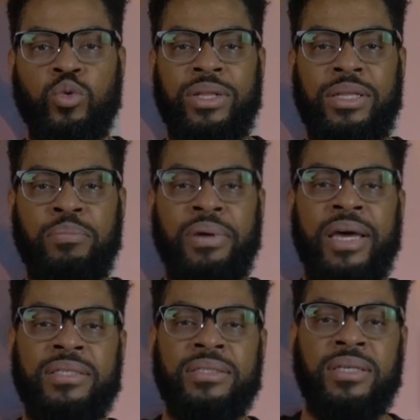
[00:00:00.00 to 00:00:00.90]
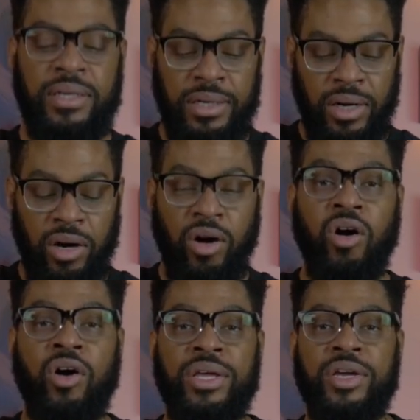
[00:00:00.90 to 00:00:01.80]
one of the best
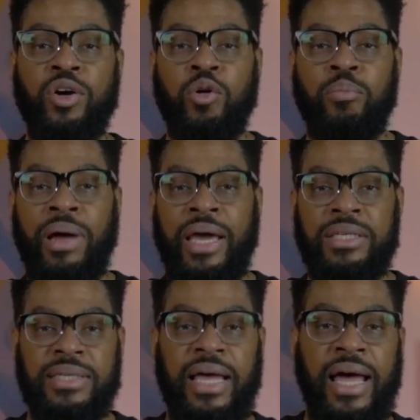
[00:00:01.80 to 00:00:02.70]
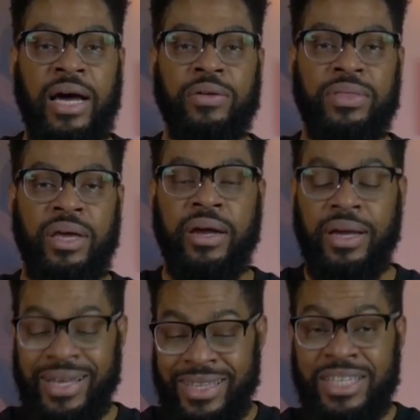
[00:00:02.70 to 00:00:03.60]
audio mics out there.
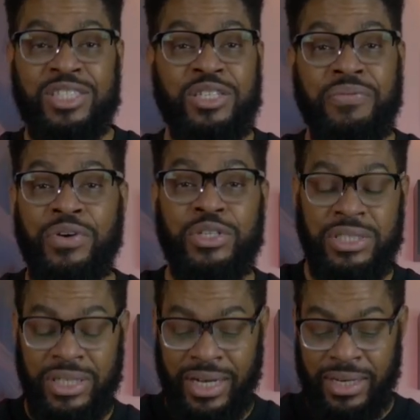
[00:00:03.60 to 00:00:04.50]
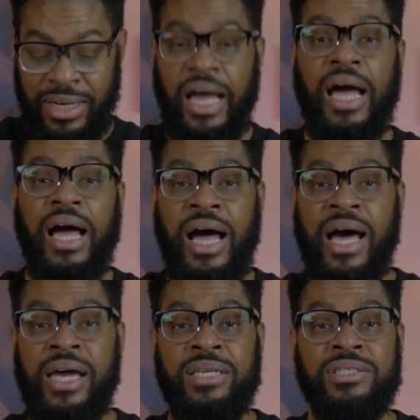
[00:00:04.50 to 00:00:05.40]
This is the first gen.
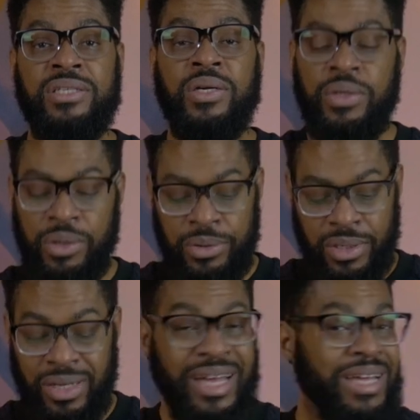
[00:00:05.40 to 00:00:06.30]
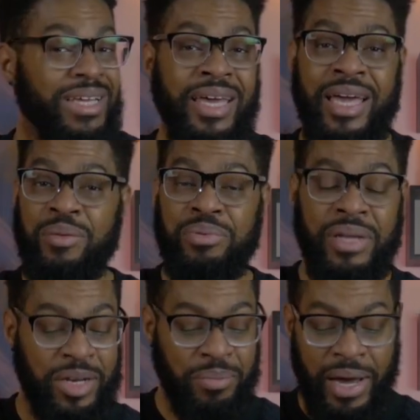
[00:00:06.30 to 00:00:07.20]
I still use it. Can't
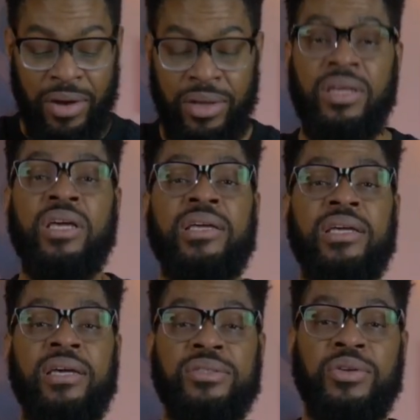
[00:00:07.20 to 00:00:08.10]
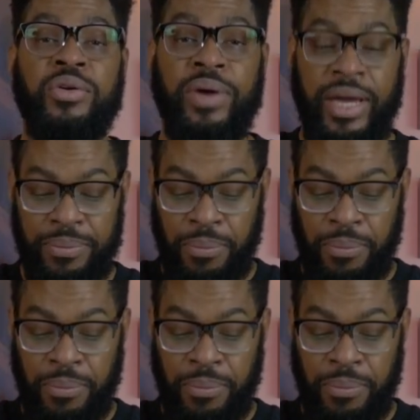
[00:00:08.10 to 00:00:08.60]
complain about it. It's great.